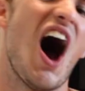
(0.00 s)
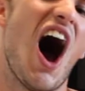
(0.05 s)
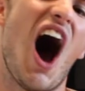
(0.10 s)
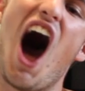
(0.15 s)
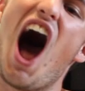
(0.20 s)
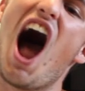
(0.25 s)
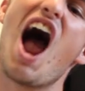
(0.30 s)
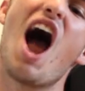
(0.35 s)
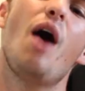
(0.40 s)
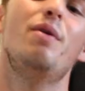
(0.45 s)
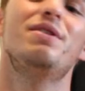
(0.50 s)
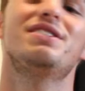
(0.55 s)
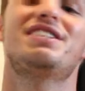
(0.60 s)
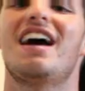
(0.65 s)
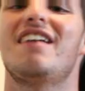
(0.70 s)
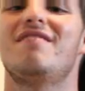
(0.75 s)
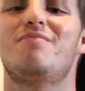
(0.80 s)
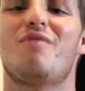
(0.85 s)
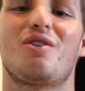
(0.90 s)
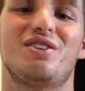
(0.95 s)
I always
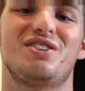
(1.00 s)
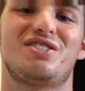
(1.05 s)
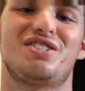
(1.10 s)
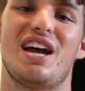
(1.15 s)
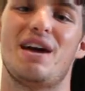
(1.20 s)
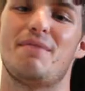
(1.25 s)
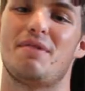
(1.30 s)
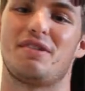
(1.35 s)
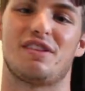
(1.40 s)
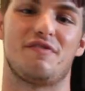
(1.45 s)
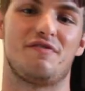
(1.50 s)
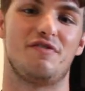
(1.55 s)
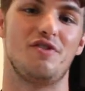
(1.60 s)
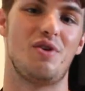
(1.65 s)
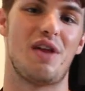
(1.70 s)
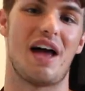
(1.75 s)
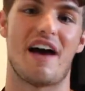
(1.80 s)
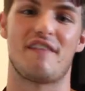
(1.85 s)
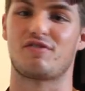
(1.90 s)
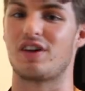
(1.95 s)
have more to say about the
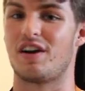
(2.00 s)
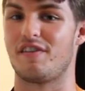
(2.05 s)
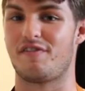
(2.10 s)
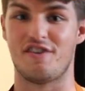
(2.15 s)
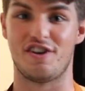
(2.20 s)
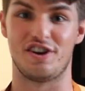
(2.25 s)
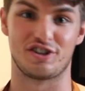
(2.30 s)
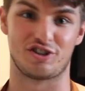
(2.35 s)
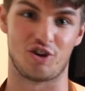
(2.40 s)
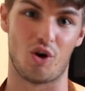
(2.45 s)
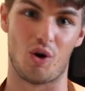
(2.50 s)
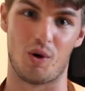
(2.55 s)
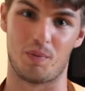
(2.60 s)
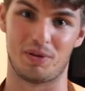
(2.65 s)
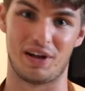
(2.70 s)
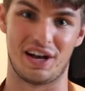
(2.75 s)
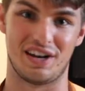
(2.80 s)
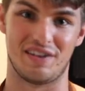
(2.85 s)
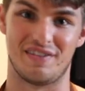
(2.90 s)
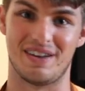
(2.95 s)
food after I finish a whole
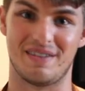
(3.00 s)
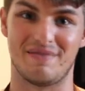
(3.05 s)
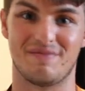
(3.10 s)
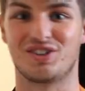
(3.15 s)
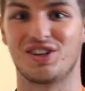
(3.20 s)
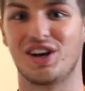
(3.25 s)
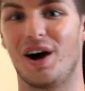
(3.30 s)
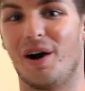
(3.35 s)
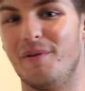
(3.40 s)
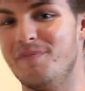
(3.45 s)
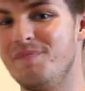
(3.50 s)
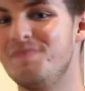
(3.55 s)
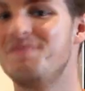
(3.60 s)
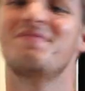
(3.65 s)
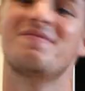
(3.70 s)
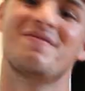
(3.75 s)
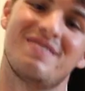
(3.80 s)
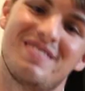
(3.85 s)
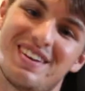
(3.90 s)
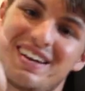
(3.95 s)
plate of it. So
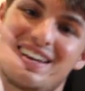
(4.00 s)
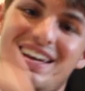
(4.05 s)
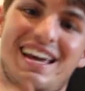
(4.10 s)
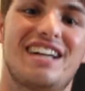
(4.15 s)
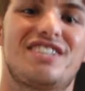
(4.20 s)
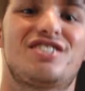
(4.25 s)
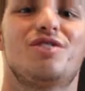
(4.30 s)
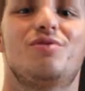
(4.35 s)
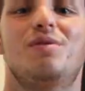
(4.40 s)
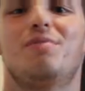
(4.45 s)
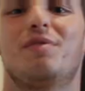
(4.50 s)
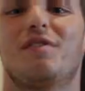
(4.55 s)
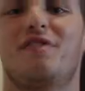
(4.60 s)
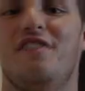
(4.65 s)
catch you when we're